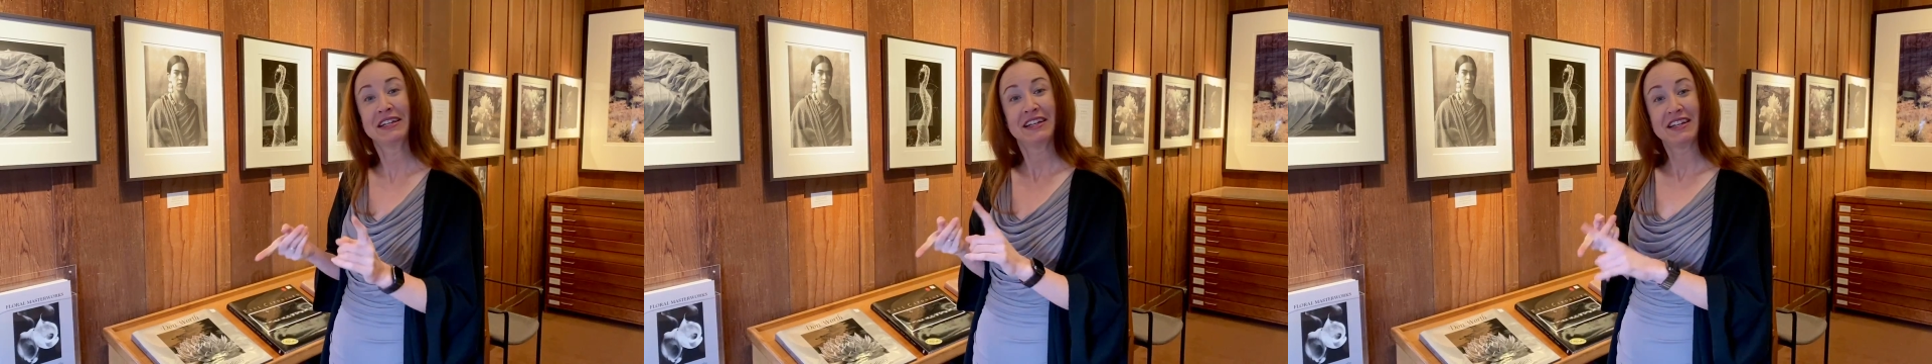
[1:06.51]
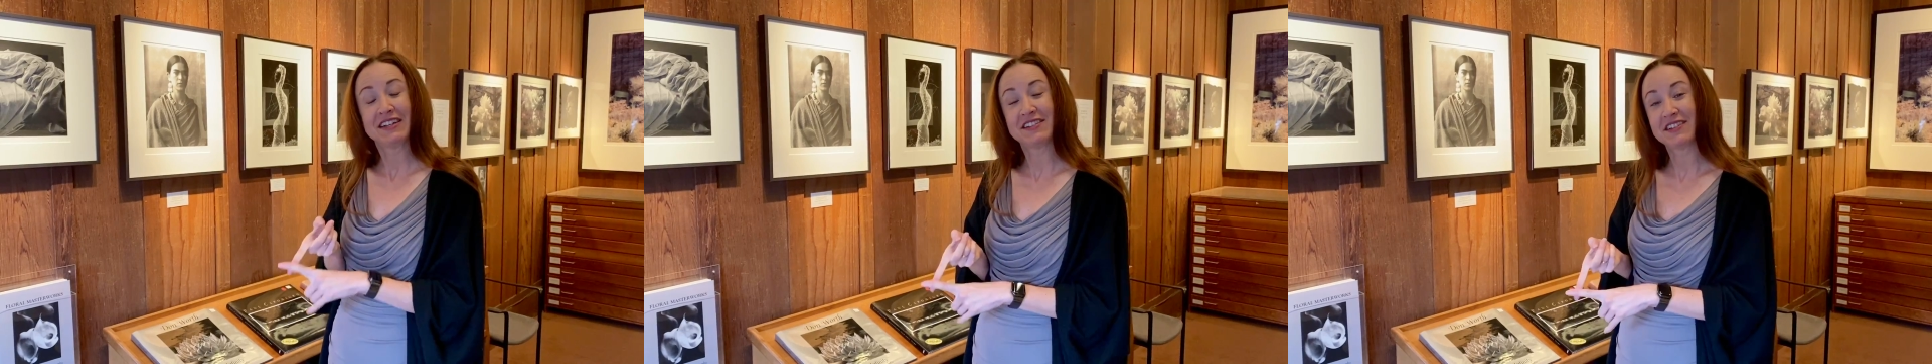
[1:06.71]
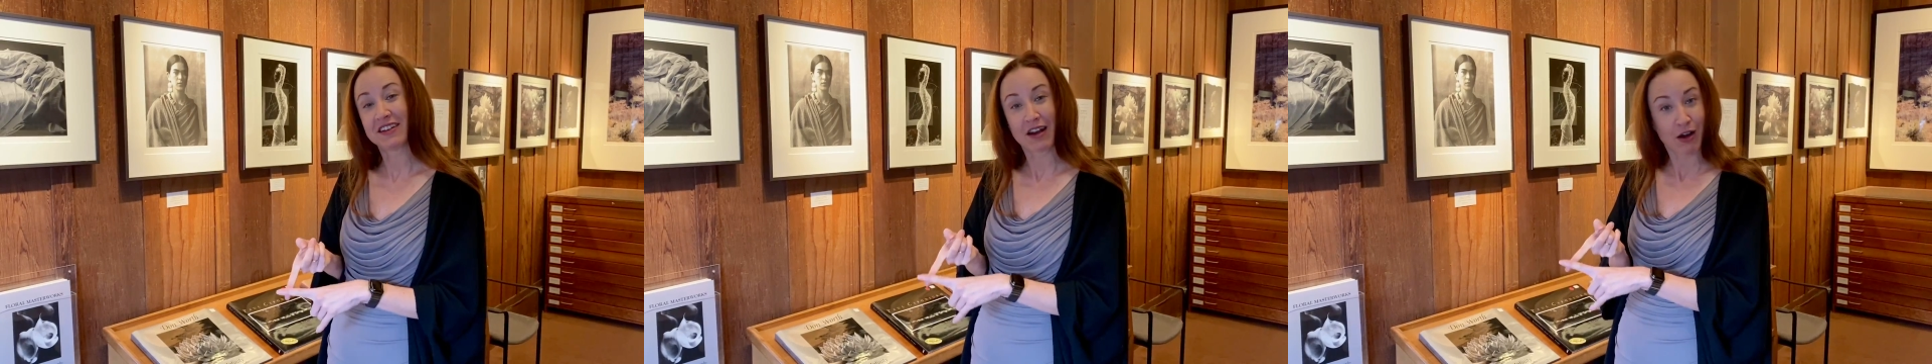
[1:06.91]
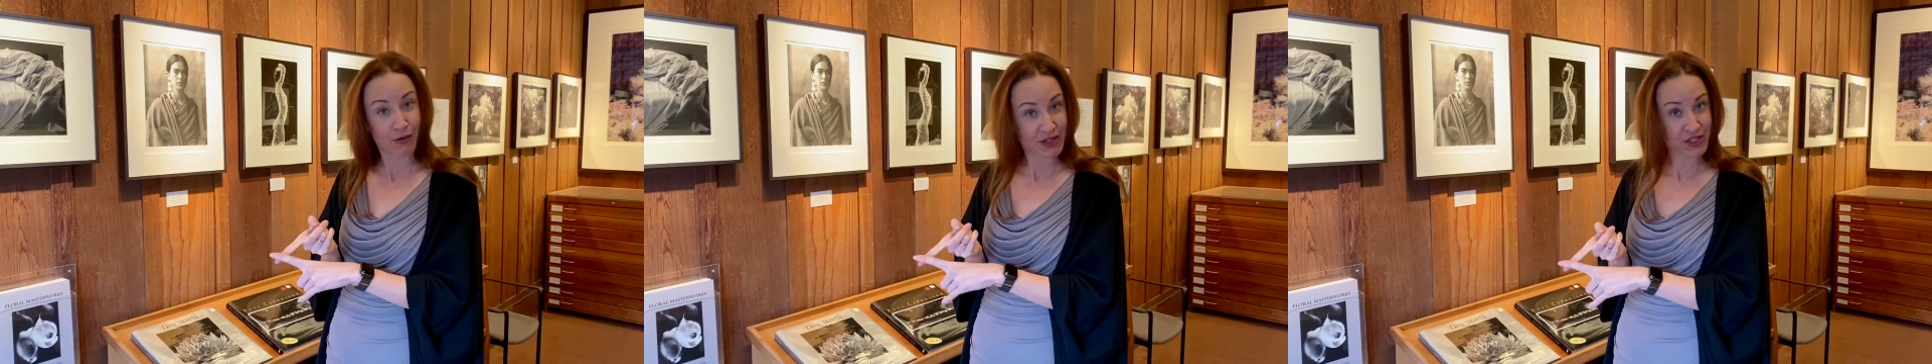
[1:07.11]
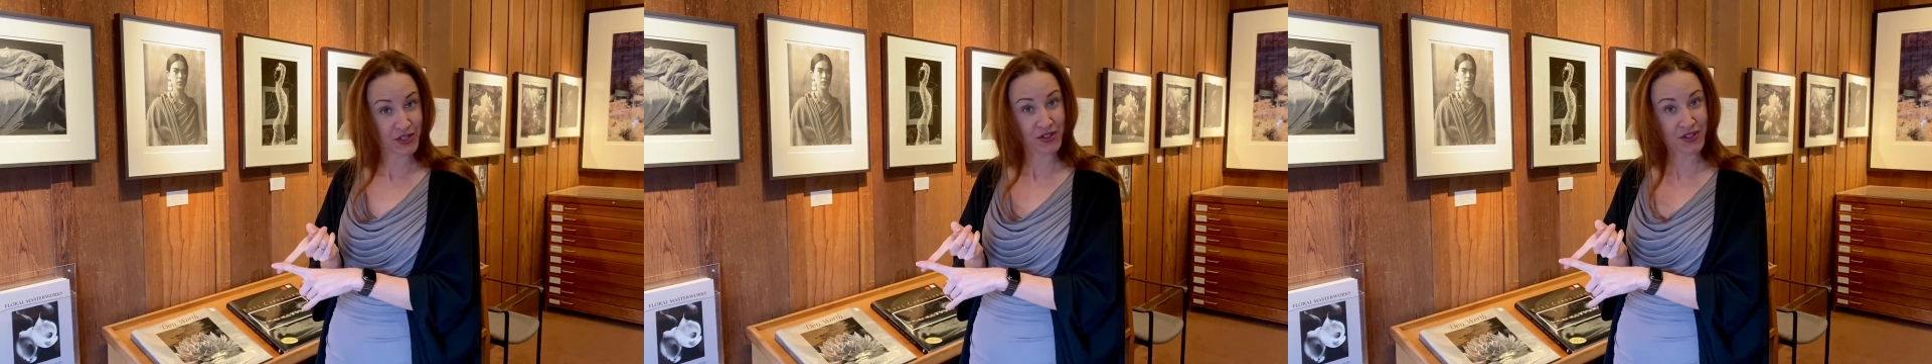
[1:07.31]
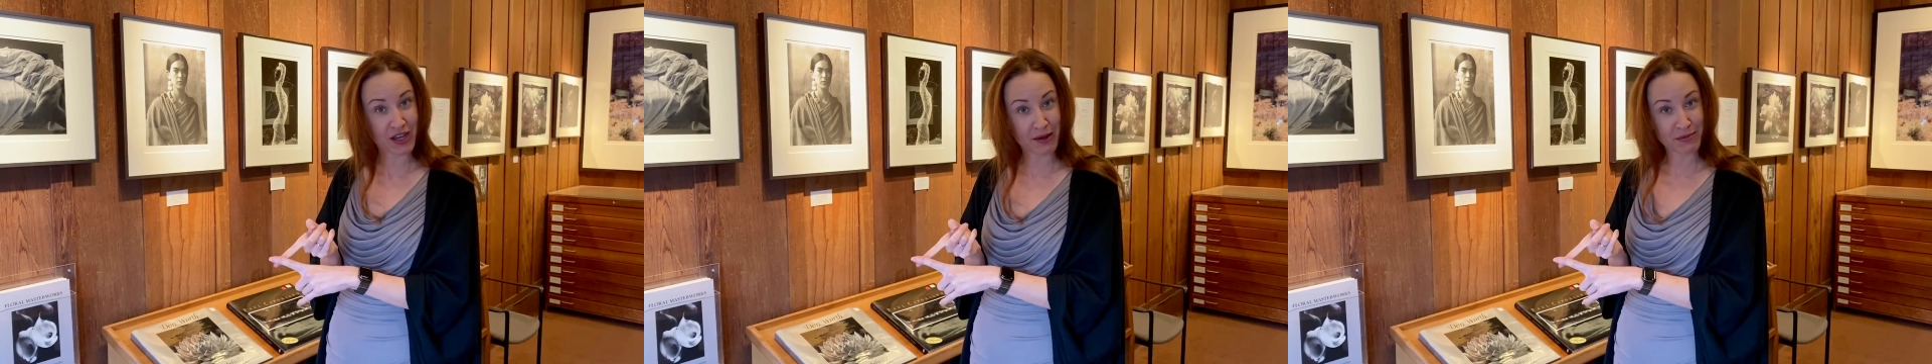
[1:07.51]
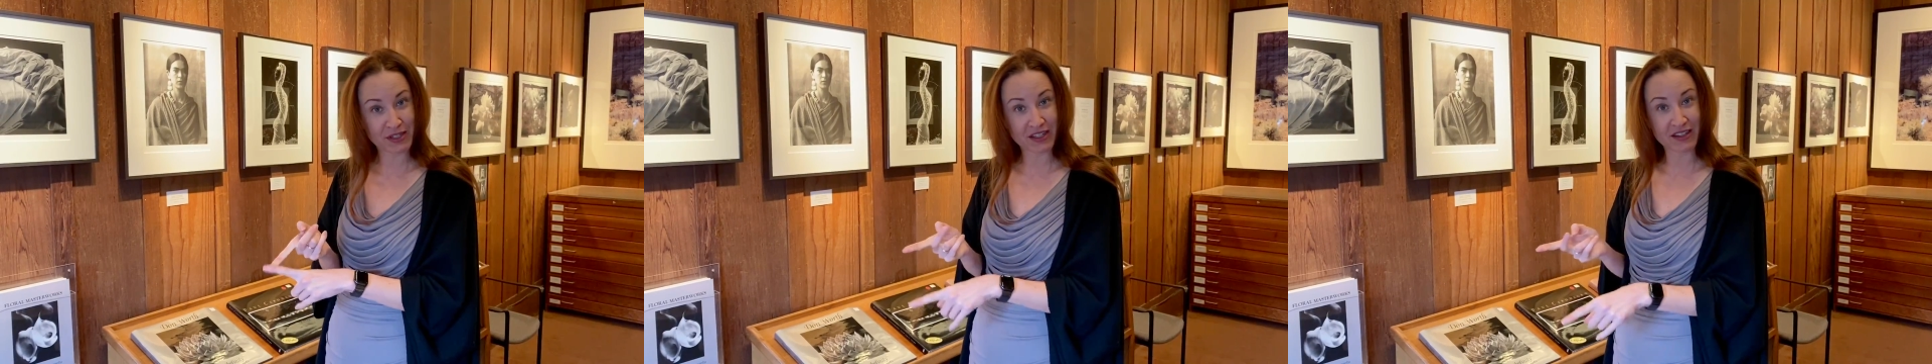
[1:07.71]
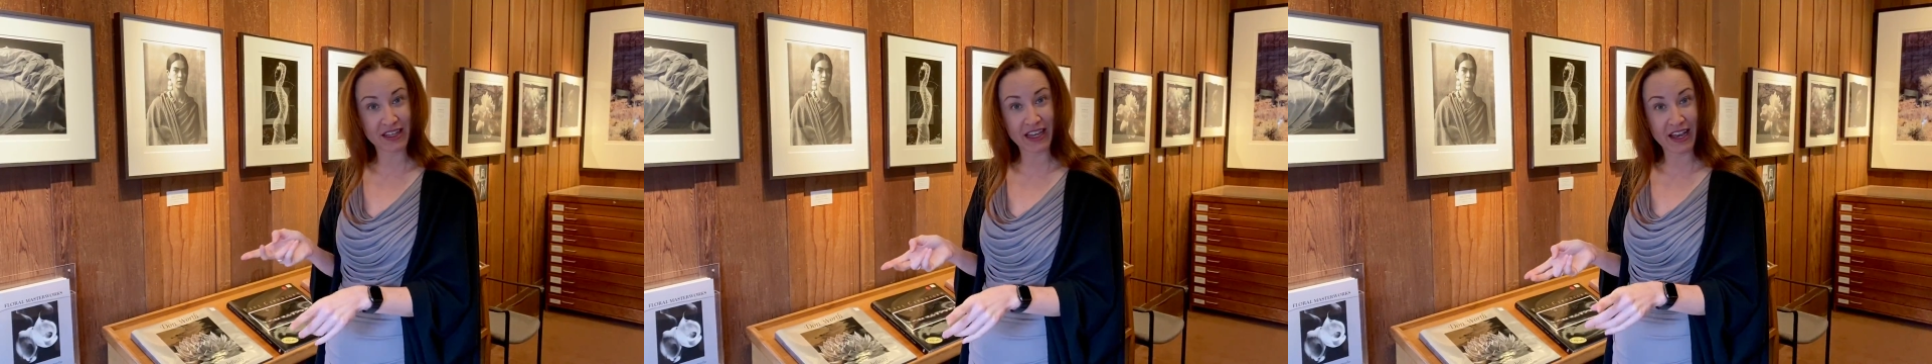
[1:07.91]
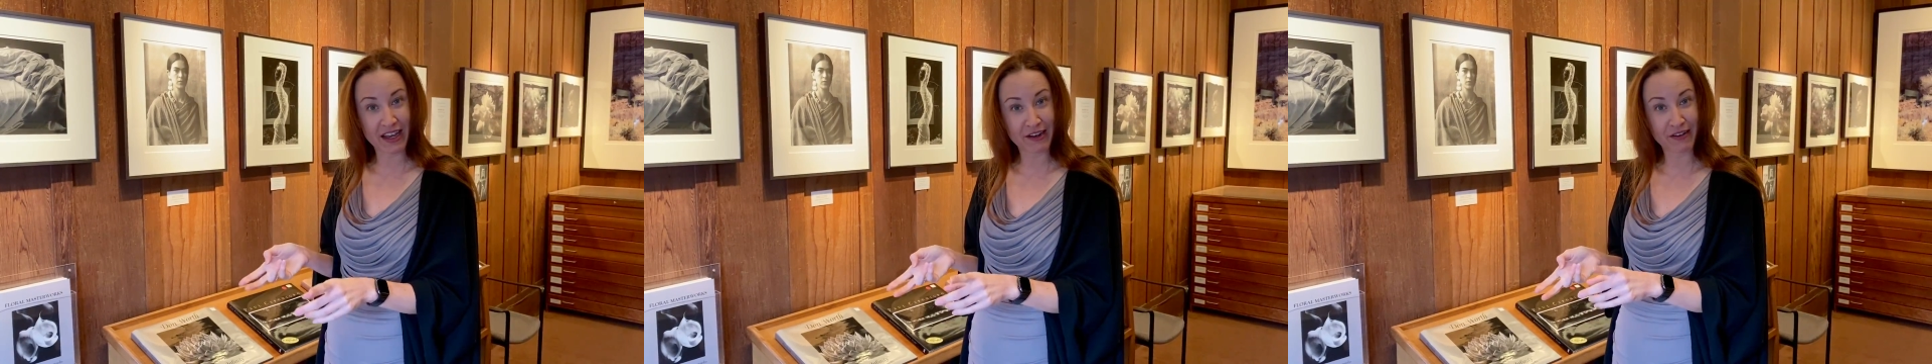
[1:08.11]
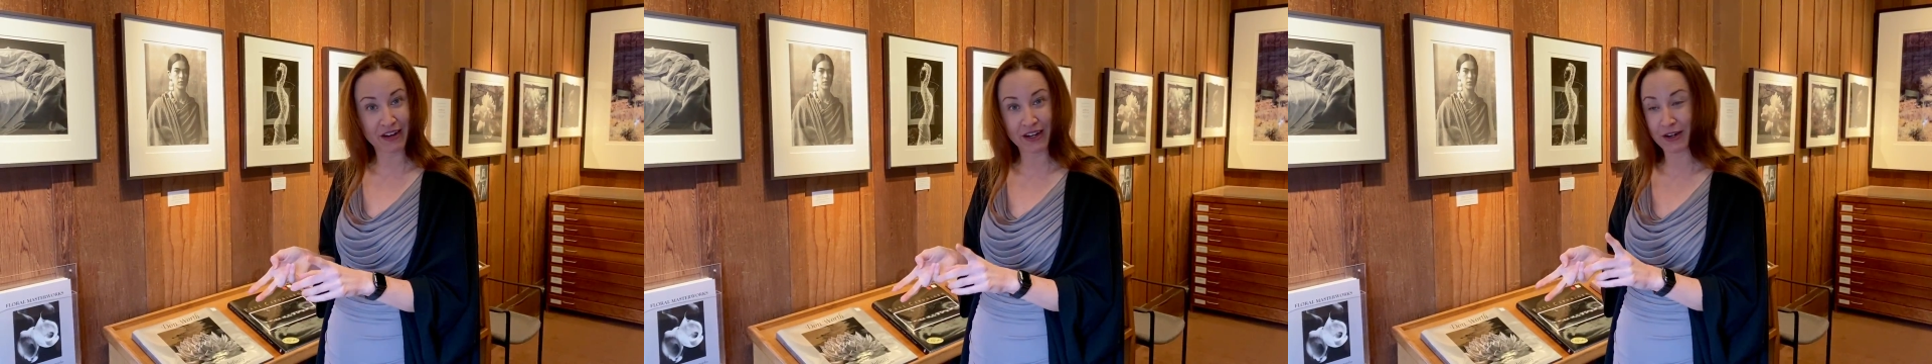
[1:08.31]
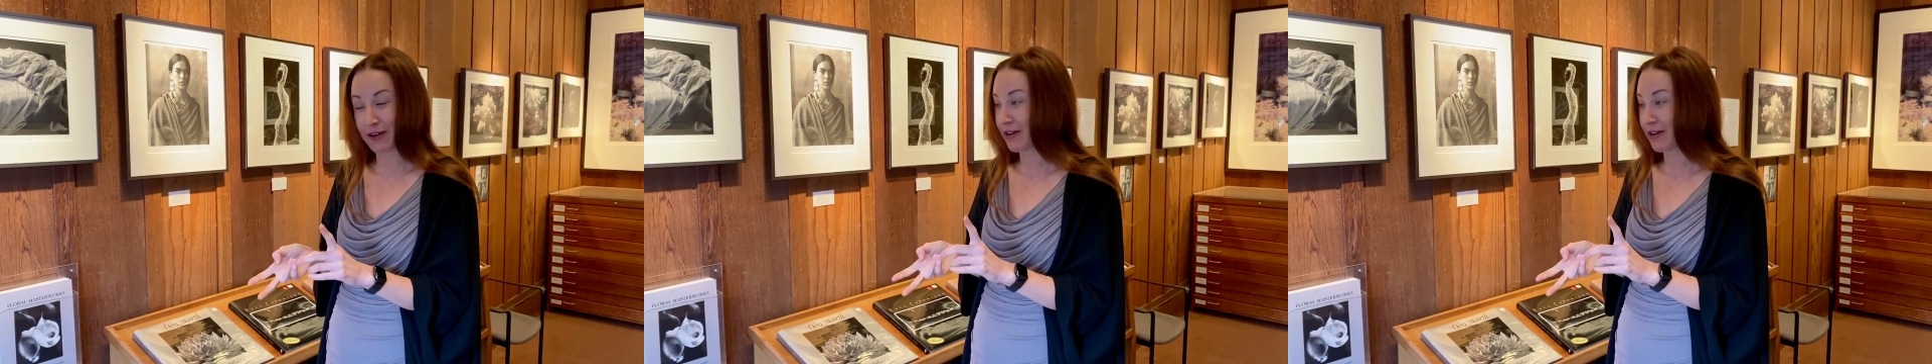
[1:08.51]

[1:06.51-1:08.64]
He said always use optically high-grade